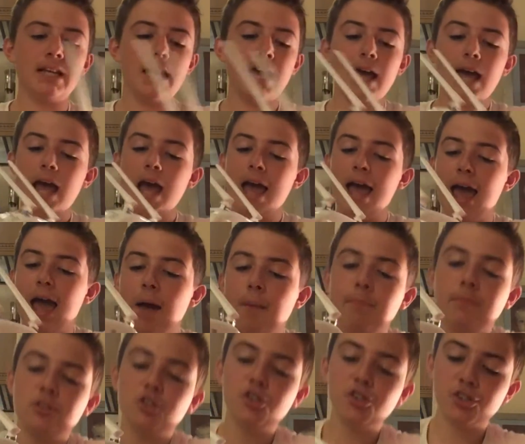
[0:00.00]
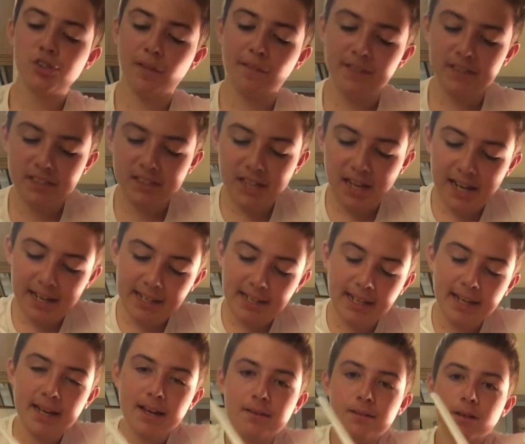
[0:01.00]
Just on the side here,
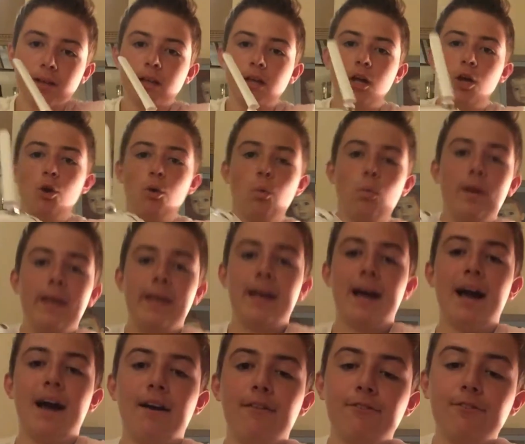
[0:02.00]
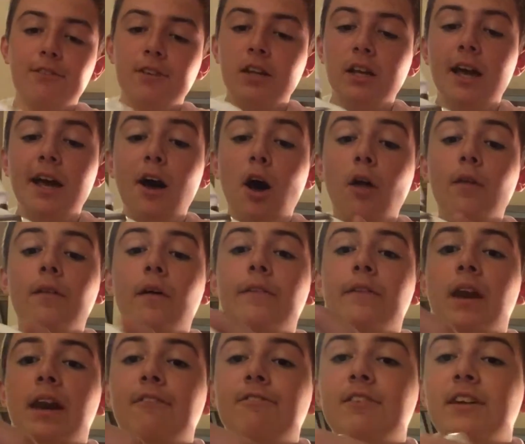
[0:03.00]
we have on the left hand side
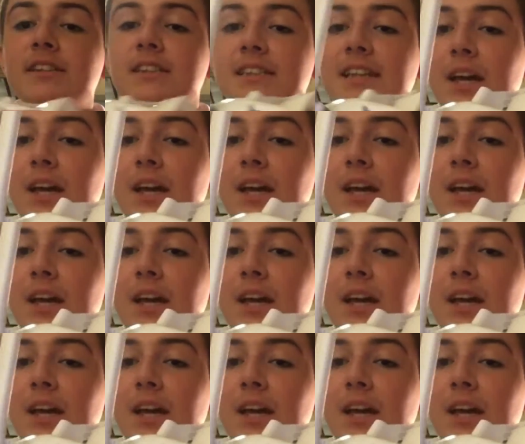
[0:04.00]
we have your